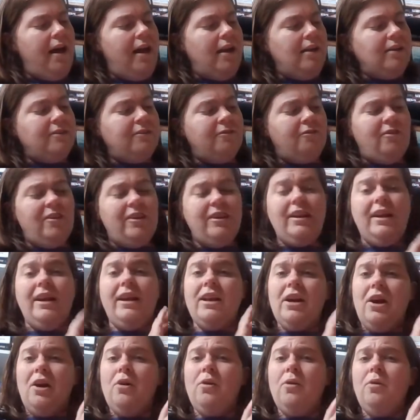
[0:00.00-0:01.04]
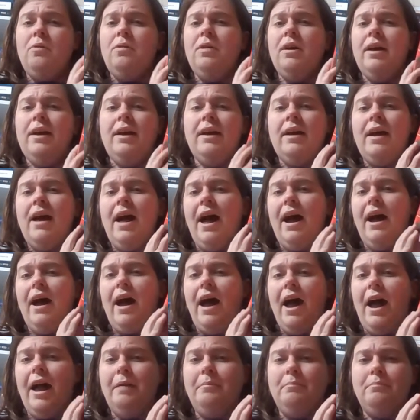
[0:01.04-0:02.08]
Esposito.
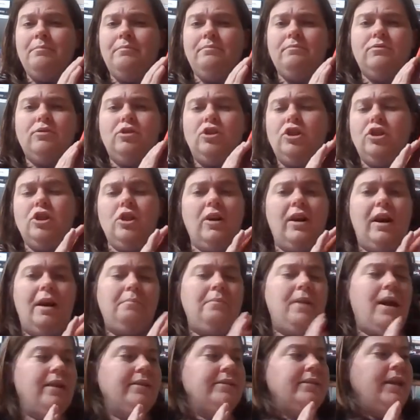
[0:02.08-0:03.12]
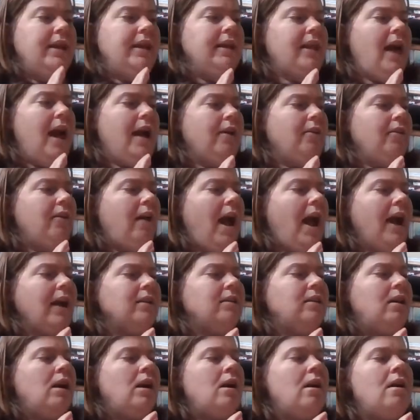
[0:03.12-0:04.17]
I'm sure I'm not saying that
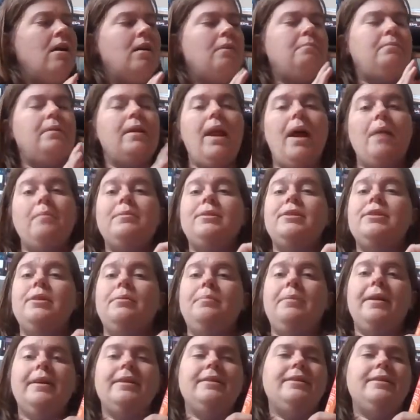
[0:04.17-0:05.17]
correct, but I'm super